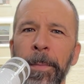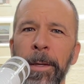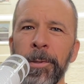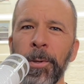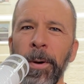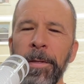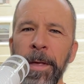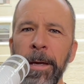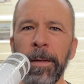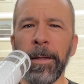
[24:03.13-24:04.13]
And so I
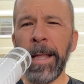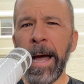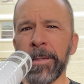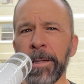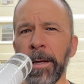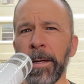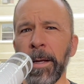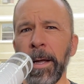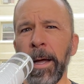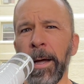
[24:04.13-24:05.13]
think that that's a
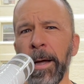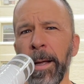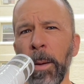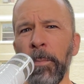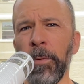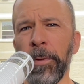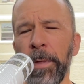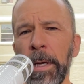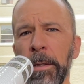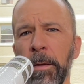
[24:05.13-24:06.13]
helpful
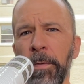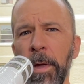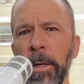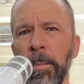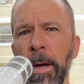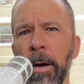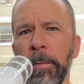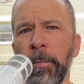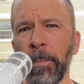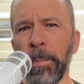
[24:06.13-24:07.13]
thing to think about
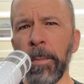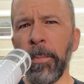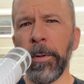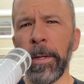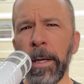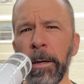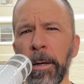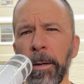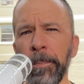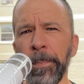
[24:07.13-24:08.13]
for people that
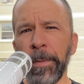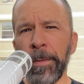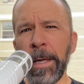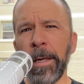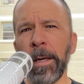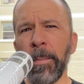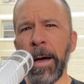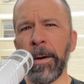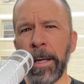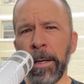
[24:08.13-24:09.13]
are thinking
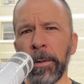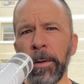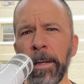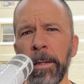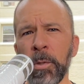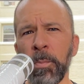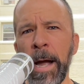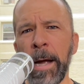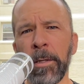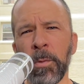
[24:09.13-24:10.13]
about integrating this
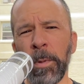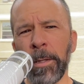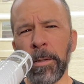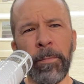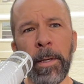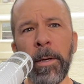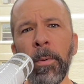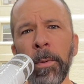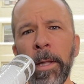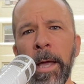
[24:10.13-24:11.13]
practice, because if they
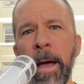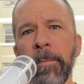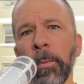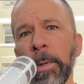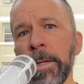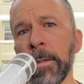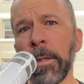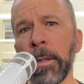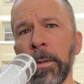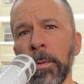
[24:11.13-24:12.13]
don't really have a
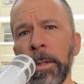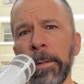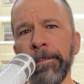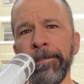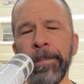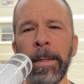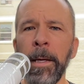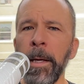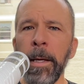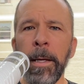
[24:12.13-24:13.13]
reason to do it,
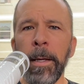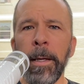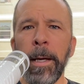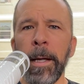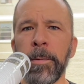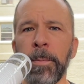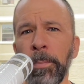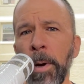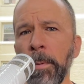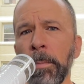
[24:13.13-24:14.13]
it's
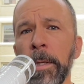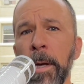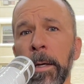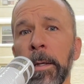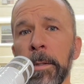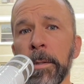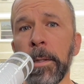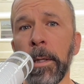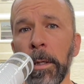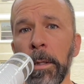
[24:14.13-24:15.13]
probably not going to
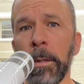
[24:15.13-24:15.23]
stick.